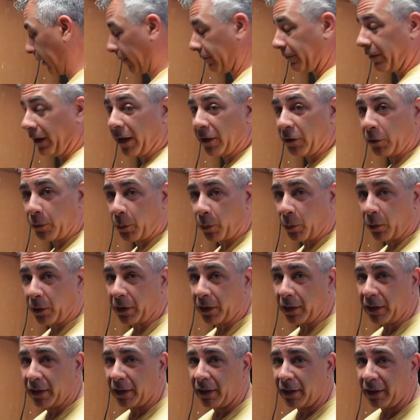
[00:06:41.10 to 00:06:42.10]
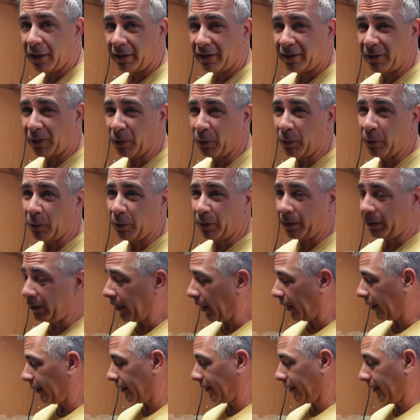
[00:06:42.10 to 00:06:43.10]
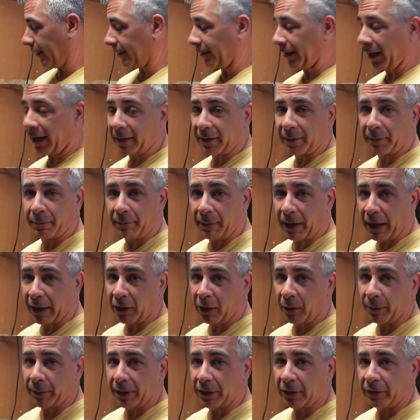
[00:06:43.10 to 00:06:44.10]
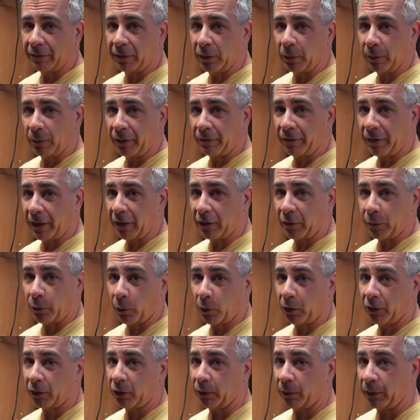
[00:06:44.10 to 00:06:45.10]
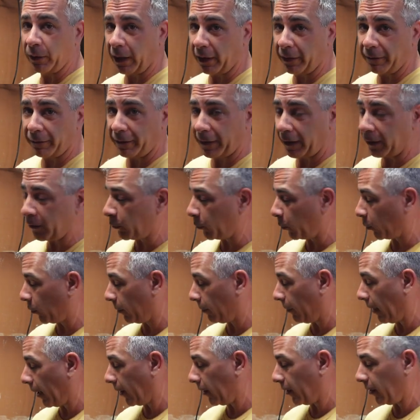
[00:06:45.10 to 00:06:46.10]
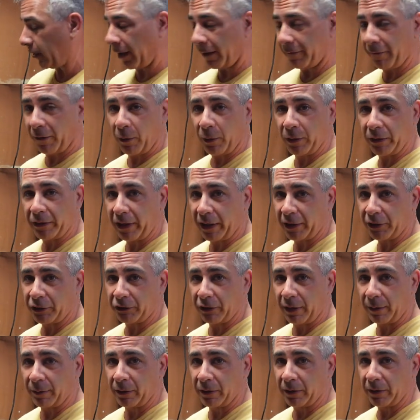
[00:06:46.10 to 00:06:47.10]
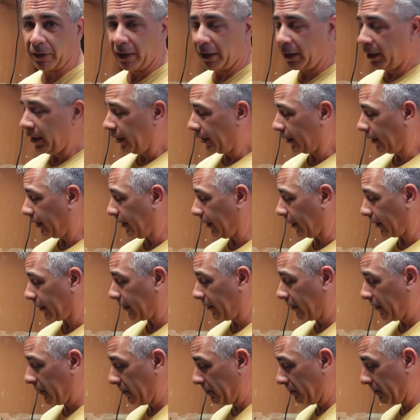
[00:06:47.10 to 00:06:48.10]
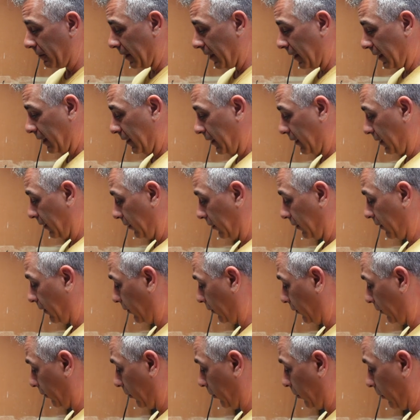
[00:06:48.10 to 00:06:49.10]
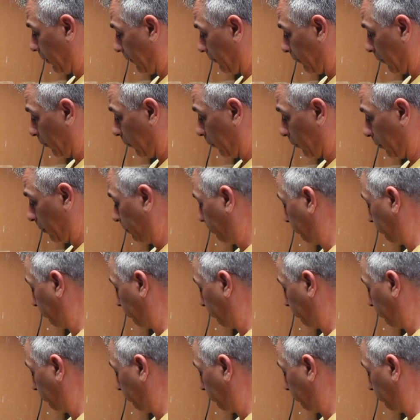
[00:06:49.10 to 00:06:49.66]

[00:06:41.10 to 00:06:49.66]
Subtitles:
like FOD Sport to not the exact model, but doing FOD Sport to another FOD Sport model, I've always had trouble connecting them. This is two different